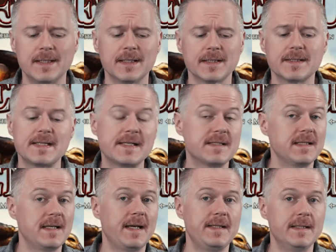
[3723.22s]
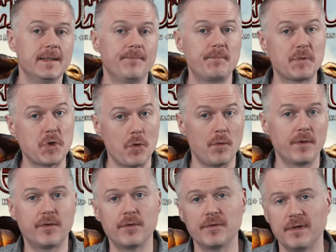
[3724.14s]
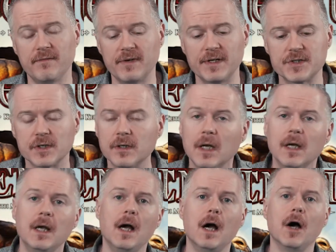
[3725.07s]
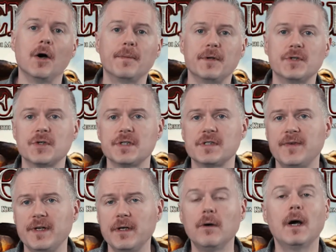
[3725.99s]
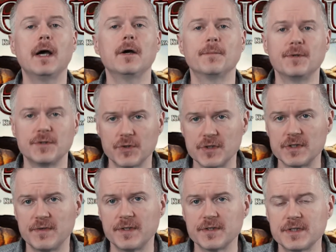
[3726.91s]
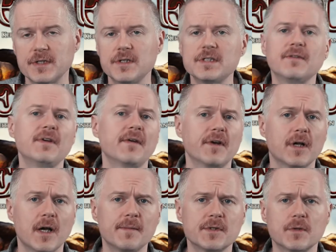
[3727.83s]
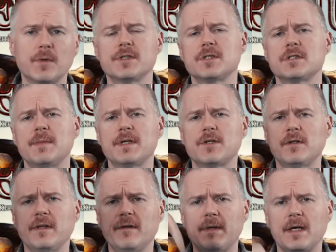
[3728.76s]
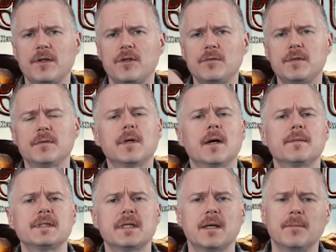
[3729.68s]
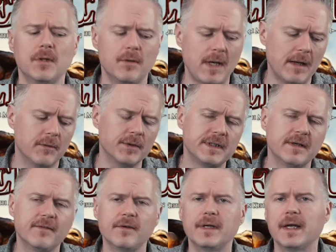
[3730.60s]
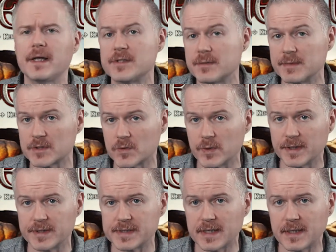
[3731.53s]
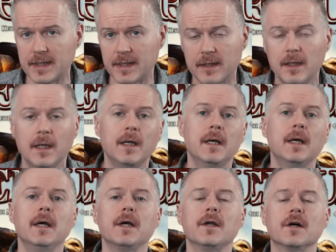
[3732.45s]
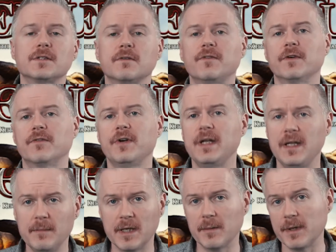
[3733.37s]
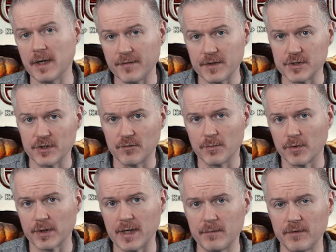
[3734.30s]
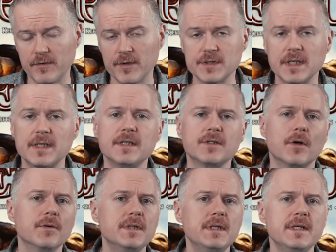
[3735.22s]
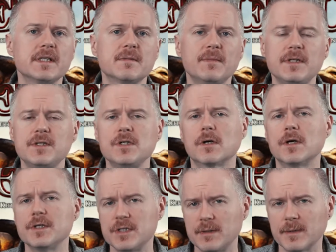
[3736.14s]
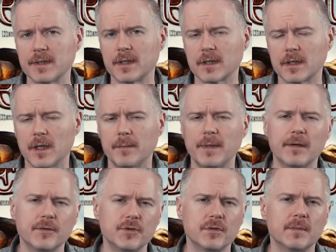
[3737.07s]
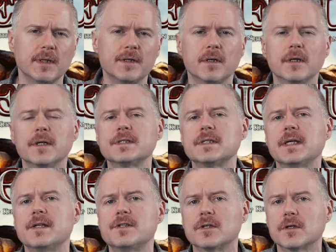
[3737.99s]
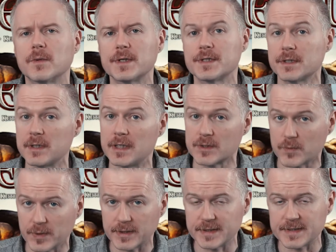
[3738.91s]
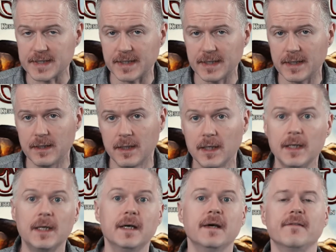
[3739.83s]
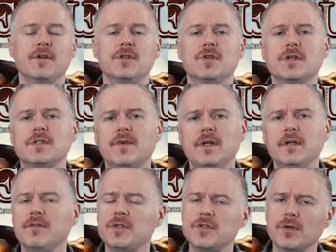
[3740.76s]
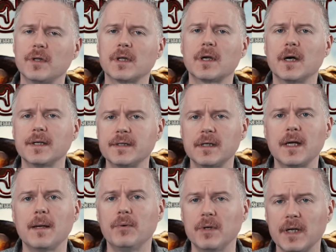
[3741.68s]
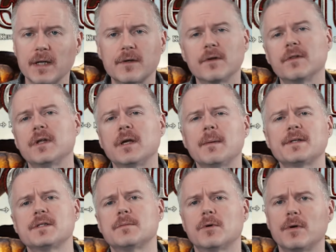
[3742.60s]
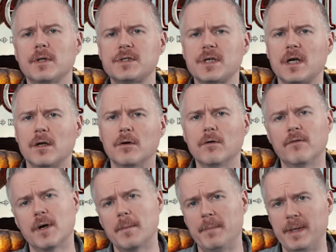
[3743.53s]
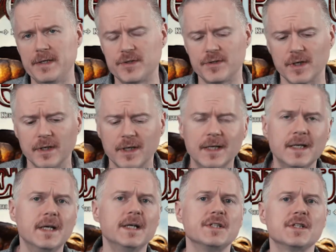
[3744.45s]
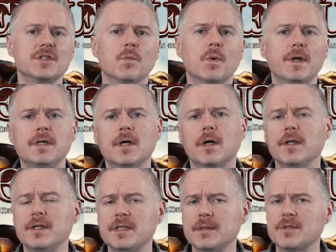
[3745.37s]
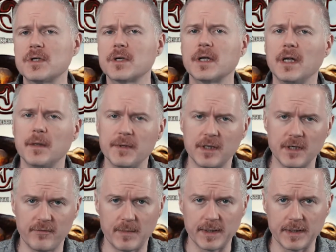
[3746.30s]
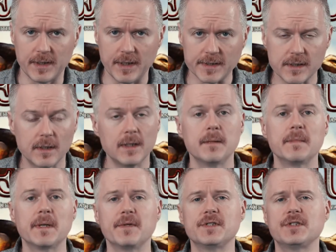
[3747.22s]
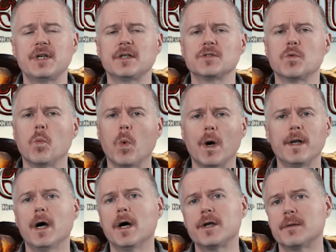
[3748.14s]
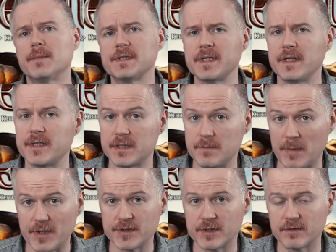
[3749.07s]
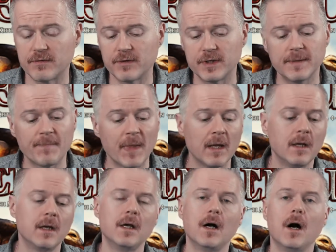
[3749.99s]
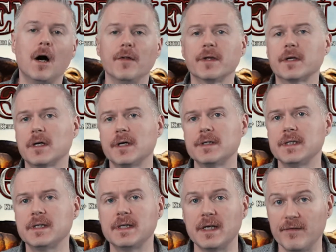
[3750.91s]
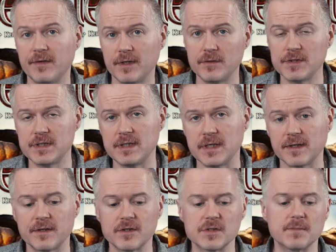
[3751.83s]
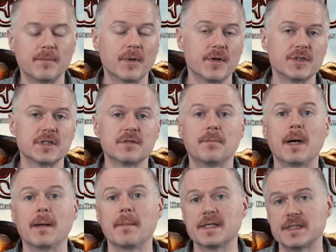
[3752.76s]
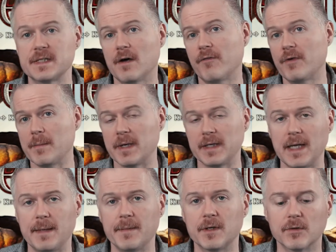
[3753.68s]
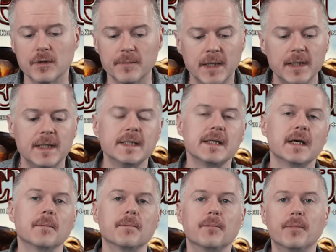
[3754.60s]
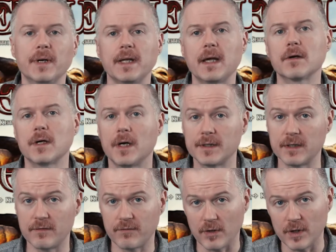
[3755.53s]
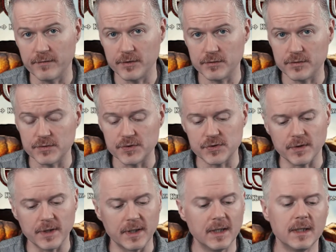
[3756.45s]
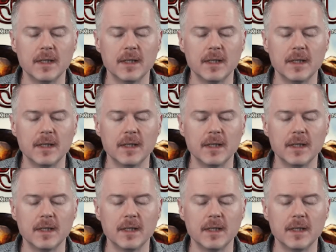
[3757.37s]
Because that's the idea, going through the adventure. I hope you enjoyed this video. I hope you enjoyed this video series. If you have any comments or questions, make sure you leave them down in the YouTube comments down below. I will definitely answer them as quickly as I can. You can also feel free to email me, reviews. that is otsbgr at gmail.com. I will do my darndest to answer your question as quickly as I can. If you enjoy this video, if you enjoy the content I put out there, think about supporting the channel over on Patreon. Just one dollar in the tip jar can help me cover my costs. Remember, this channel is 100% sponsor free. All the content, everything you see out there is purchased by myself and my gaming group to help bring out content for all of you to enjoy.